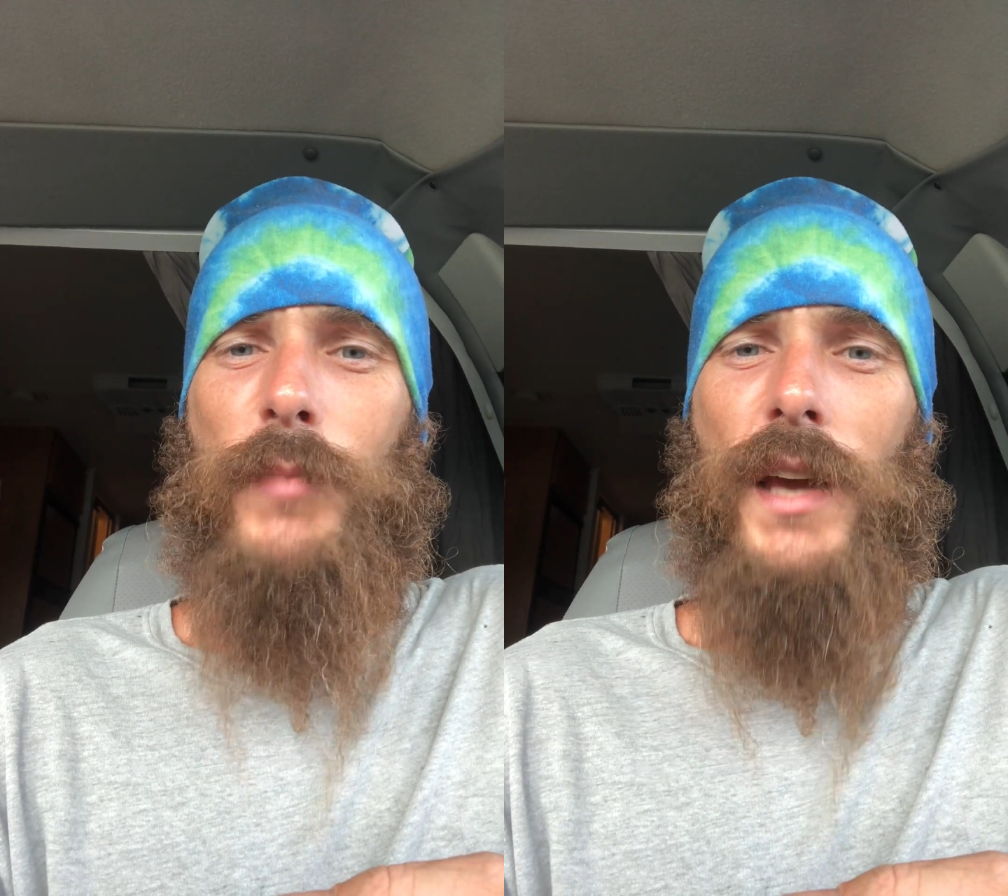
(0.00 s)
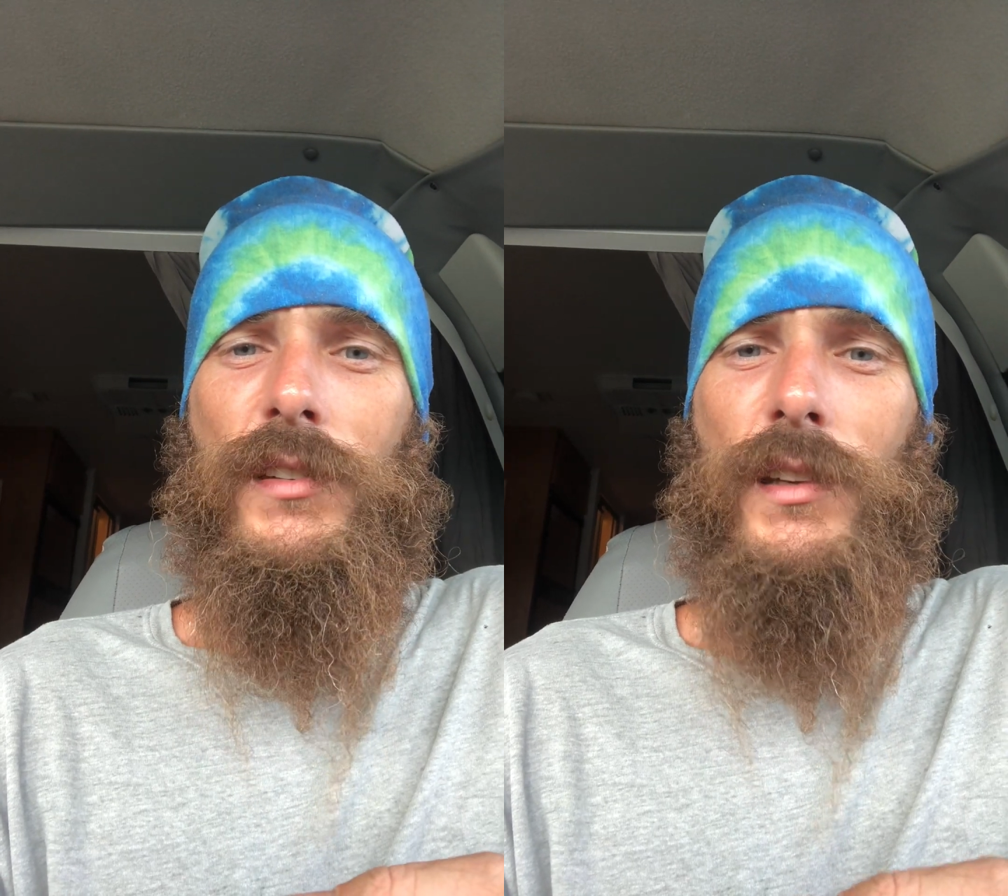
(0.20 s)

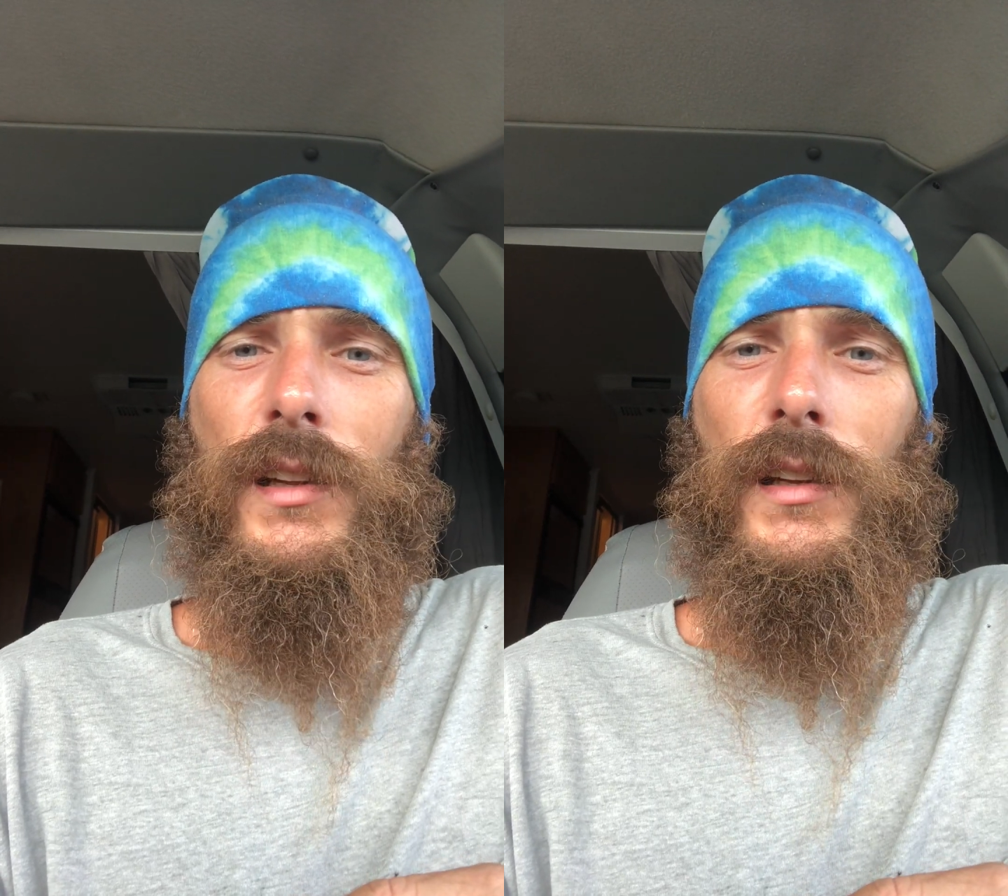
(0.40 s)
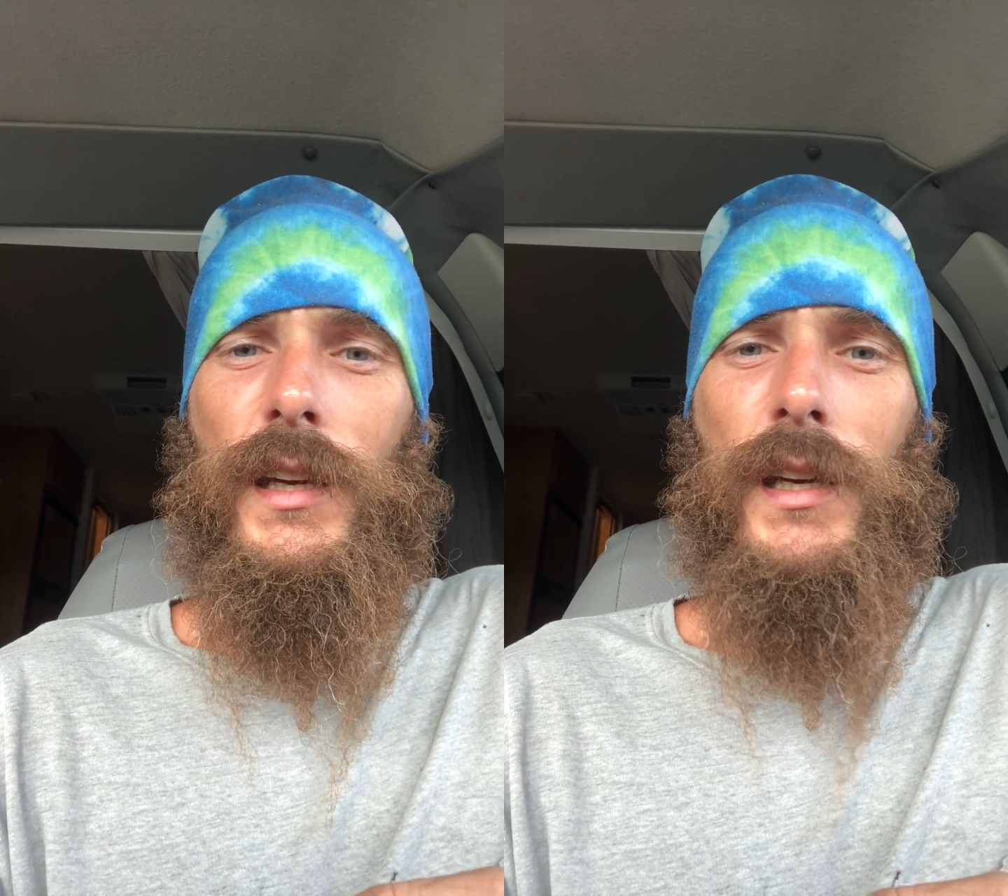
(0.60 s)

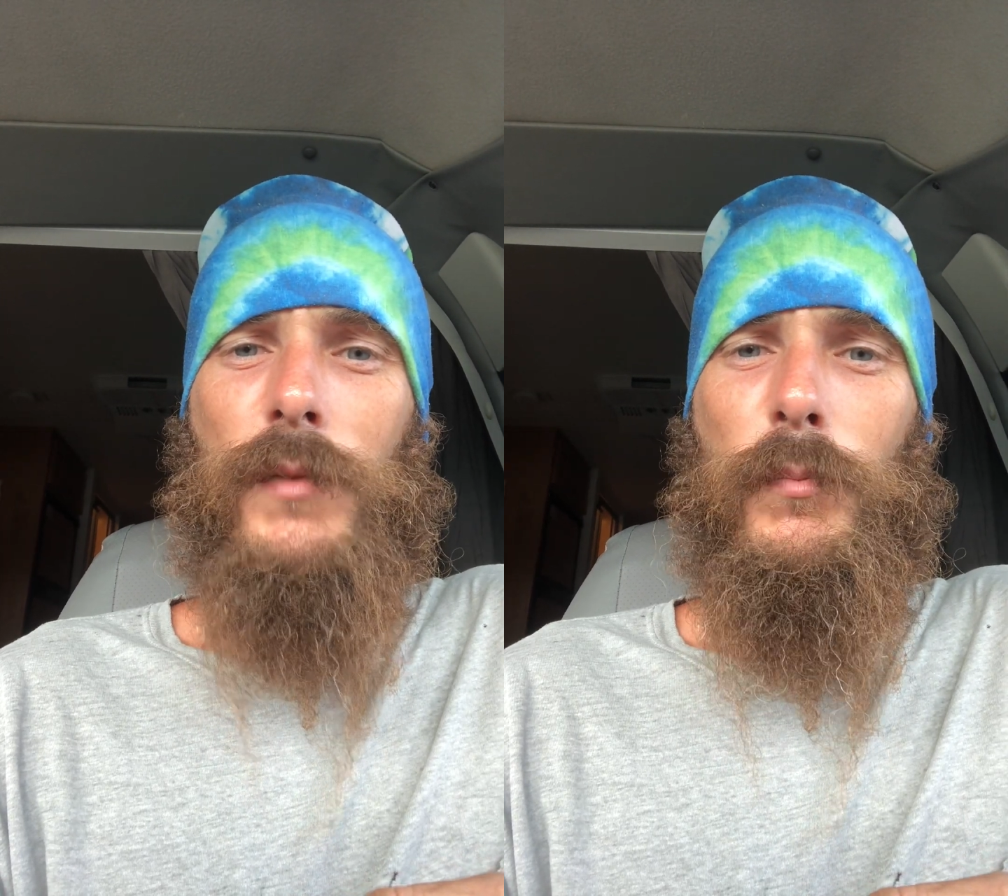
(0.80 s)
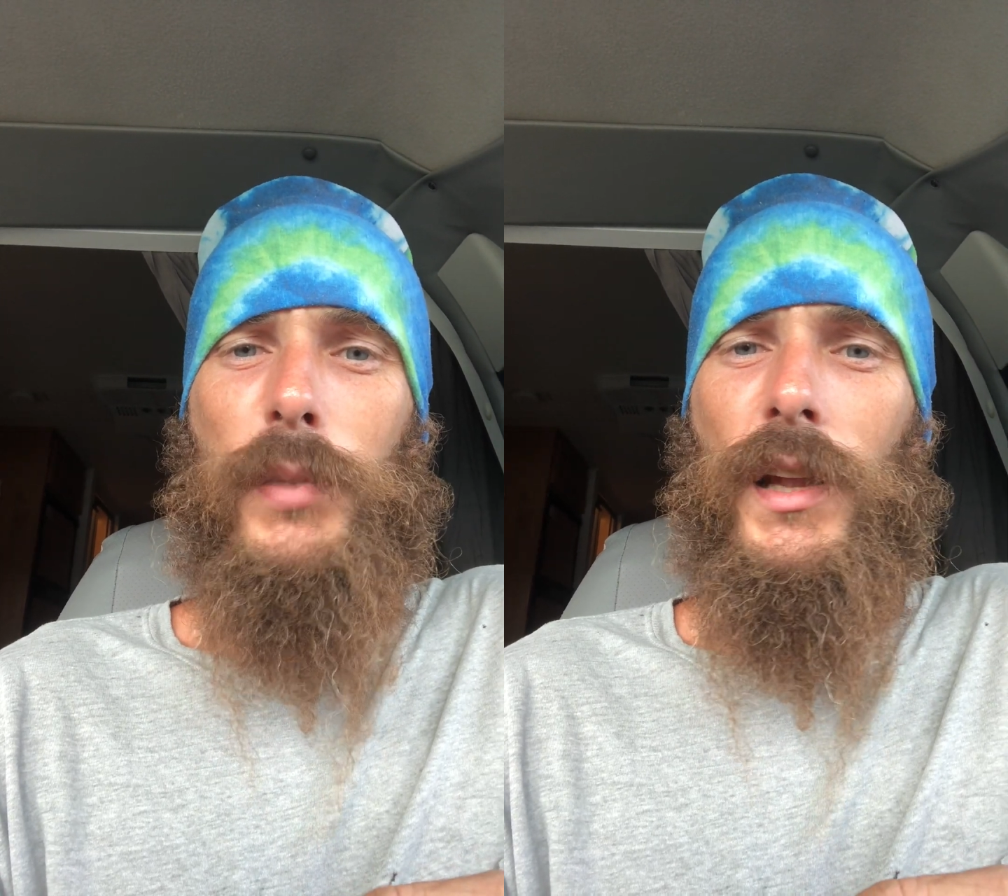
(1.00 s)
basically
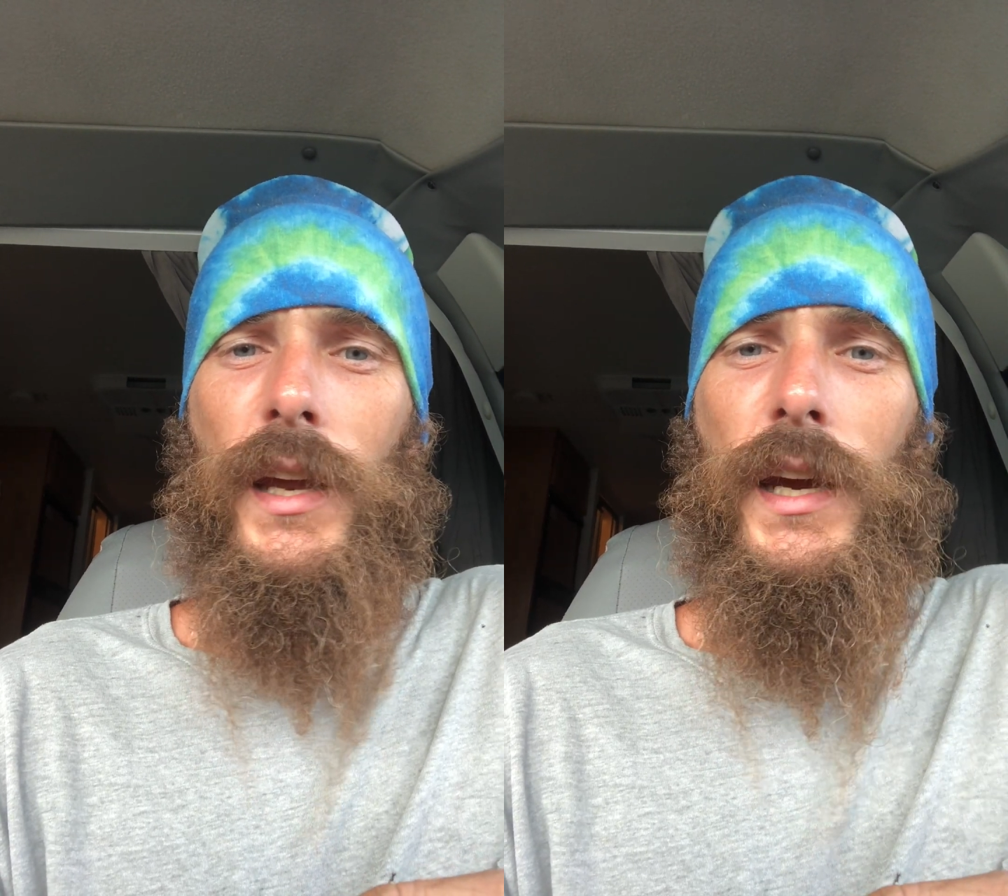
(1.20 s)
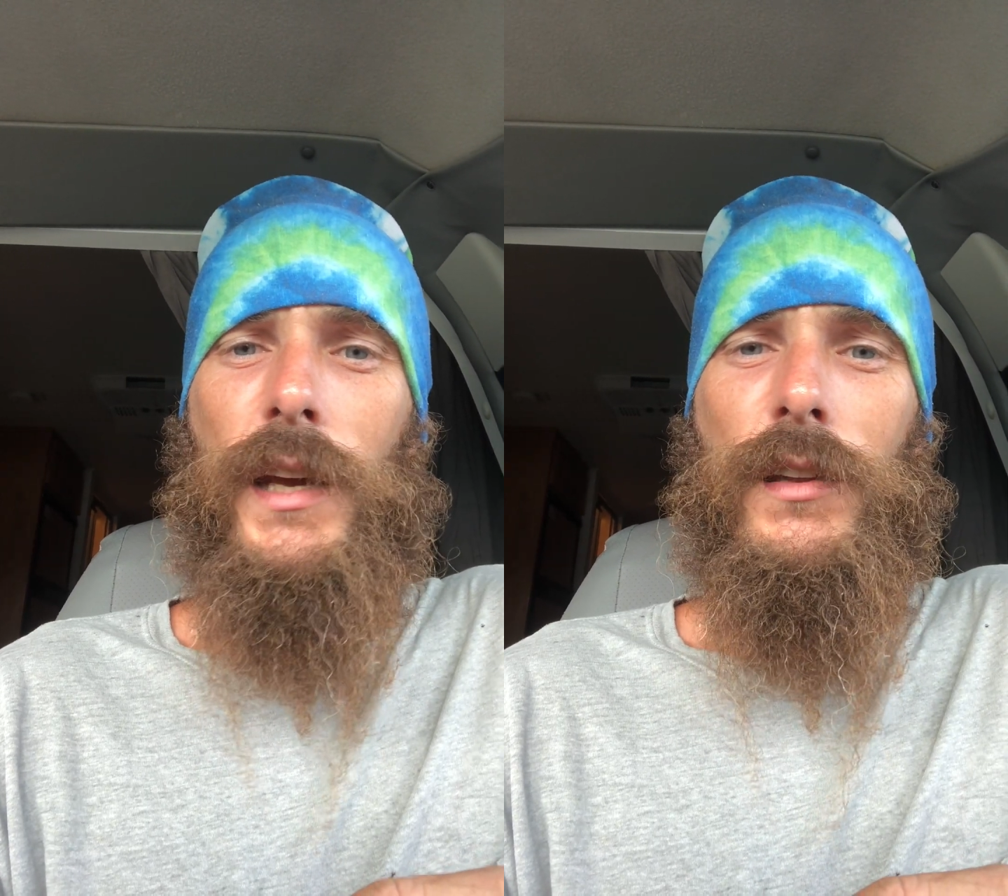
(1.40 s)

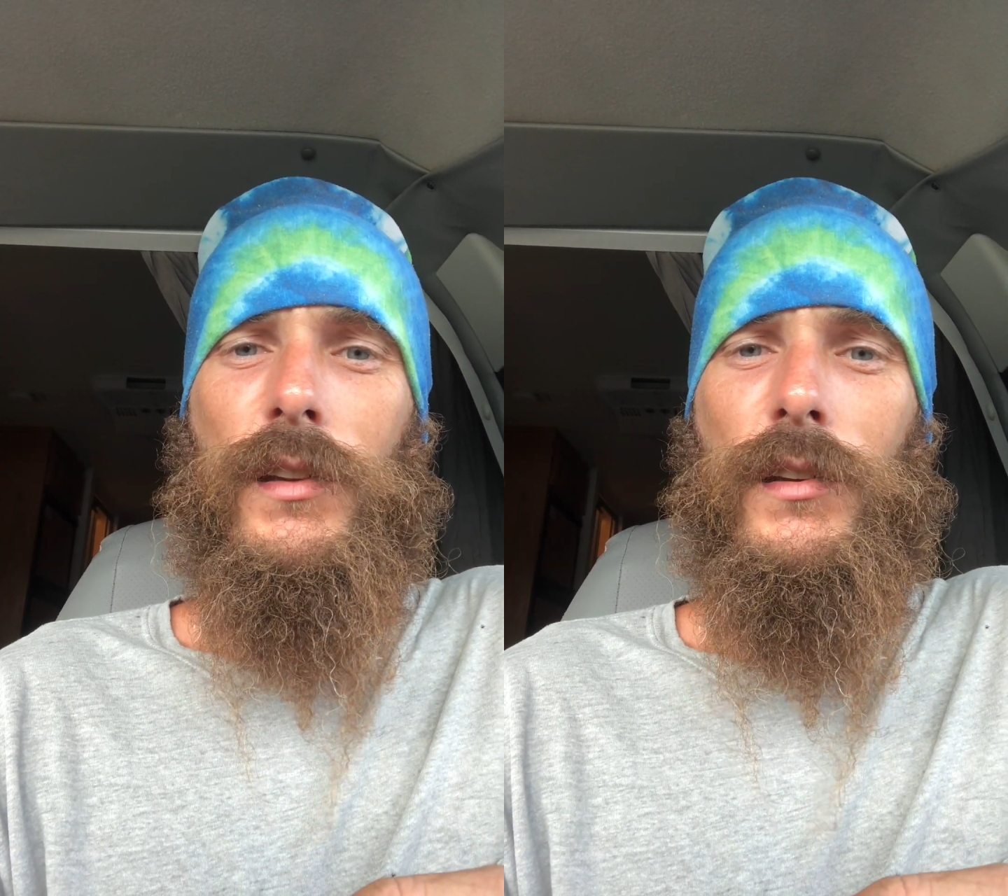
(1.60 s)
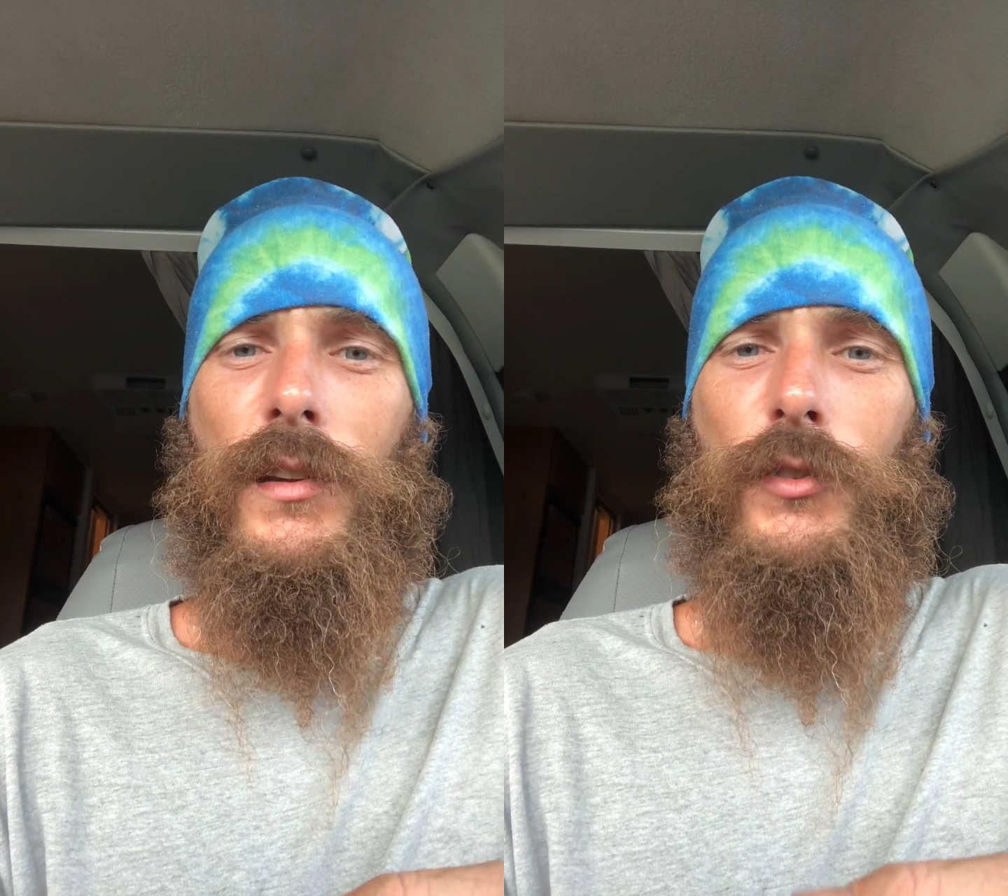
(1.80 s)
planned the